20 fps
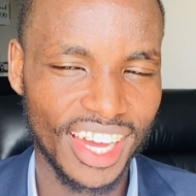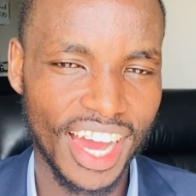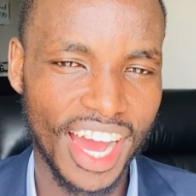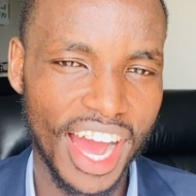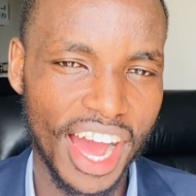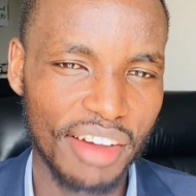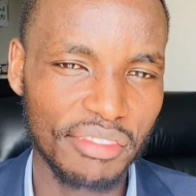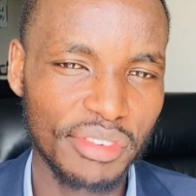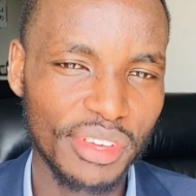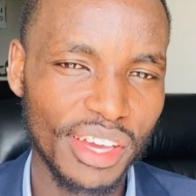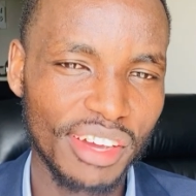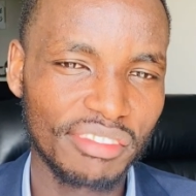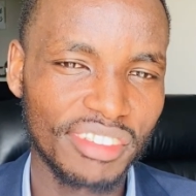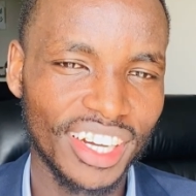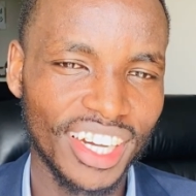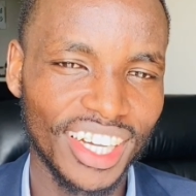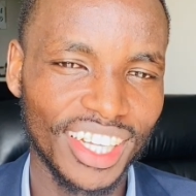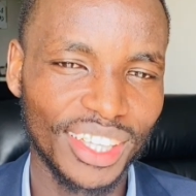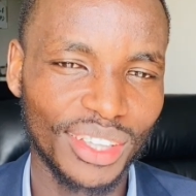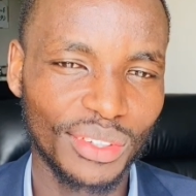Have you
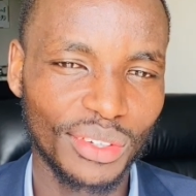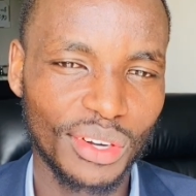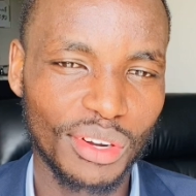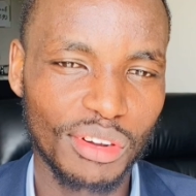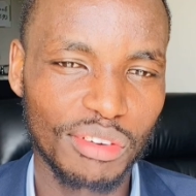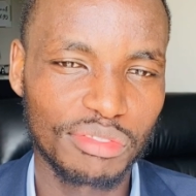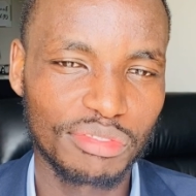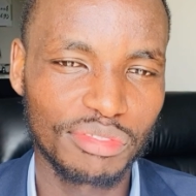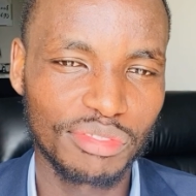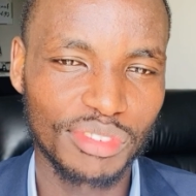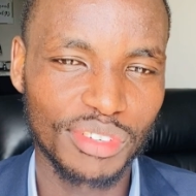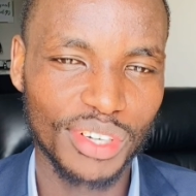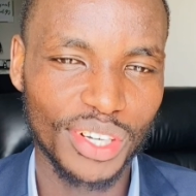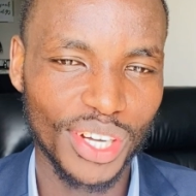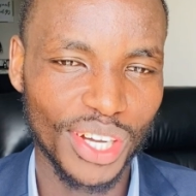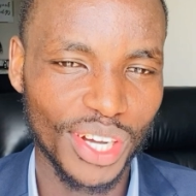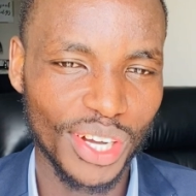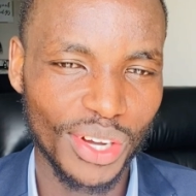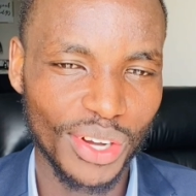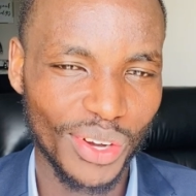ever thought of
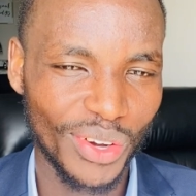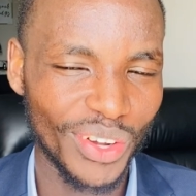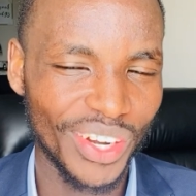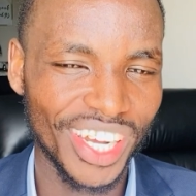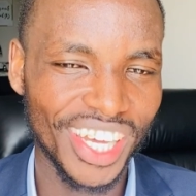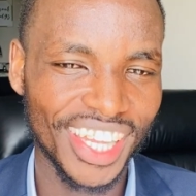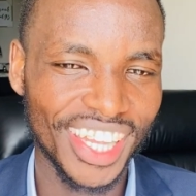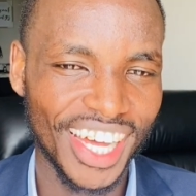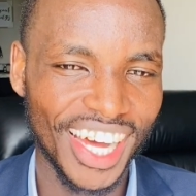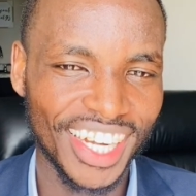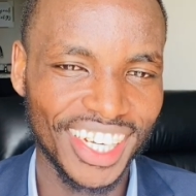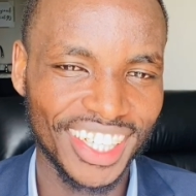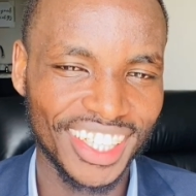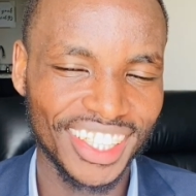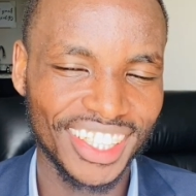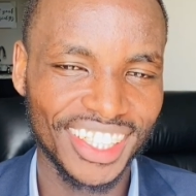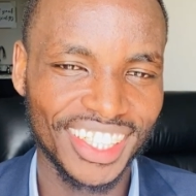owning that